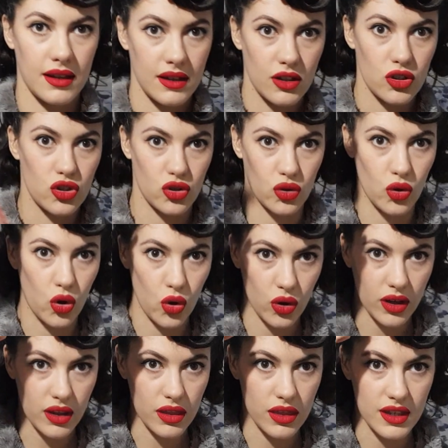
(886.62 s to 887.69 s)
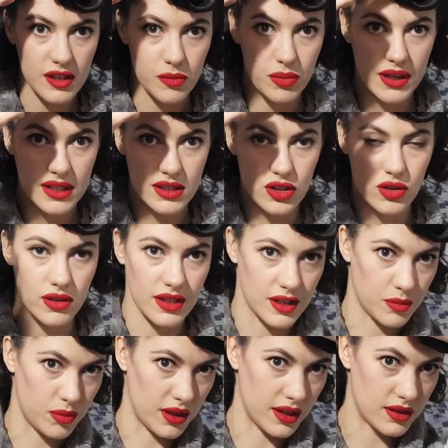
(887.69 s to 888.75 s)
to hook this bit to this
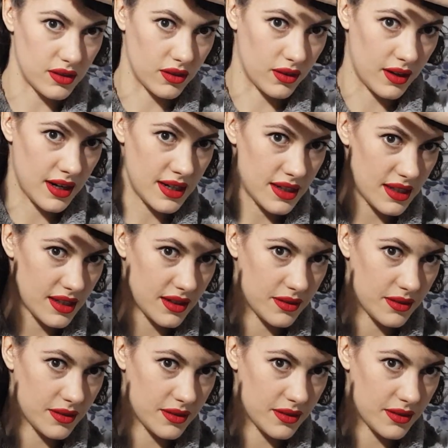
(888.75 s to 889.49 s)
bit, alright?